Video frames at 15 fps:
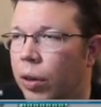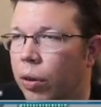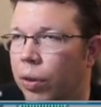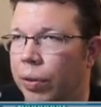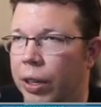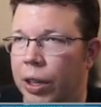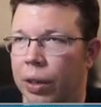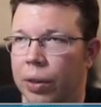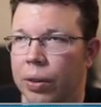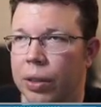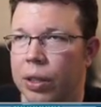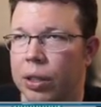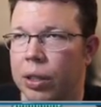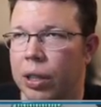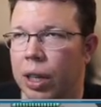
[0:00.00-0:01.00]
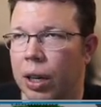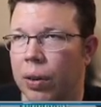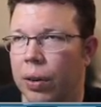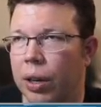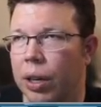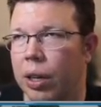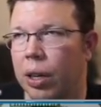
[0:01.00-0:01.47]
I normally don't
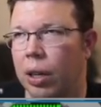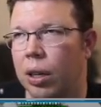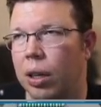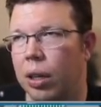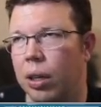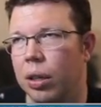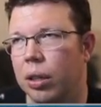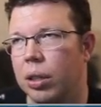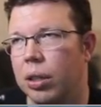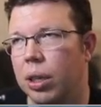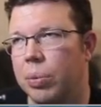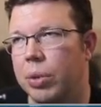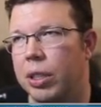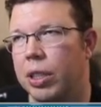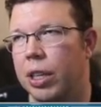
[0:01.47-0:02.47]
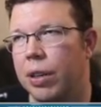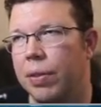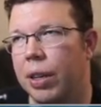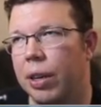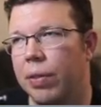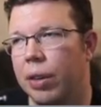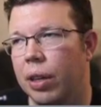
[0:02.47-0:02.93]
scout at all, except to see
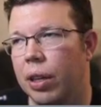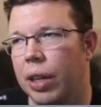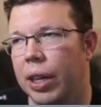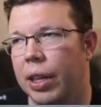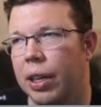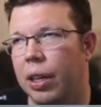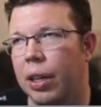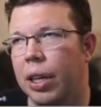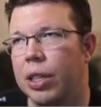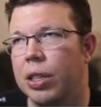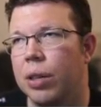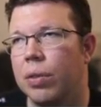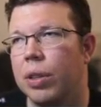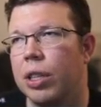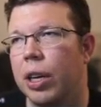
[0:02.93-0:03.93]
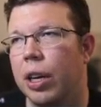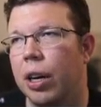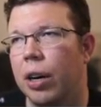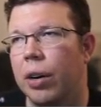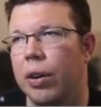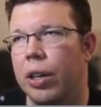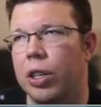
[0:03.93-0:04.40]
if they have a galactic legend, which I
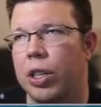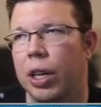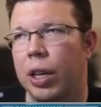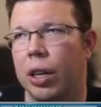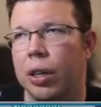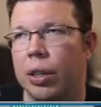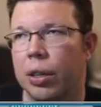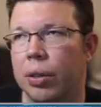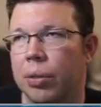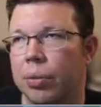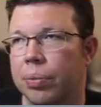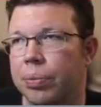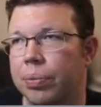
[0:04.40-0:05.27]
already checked.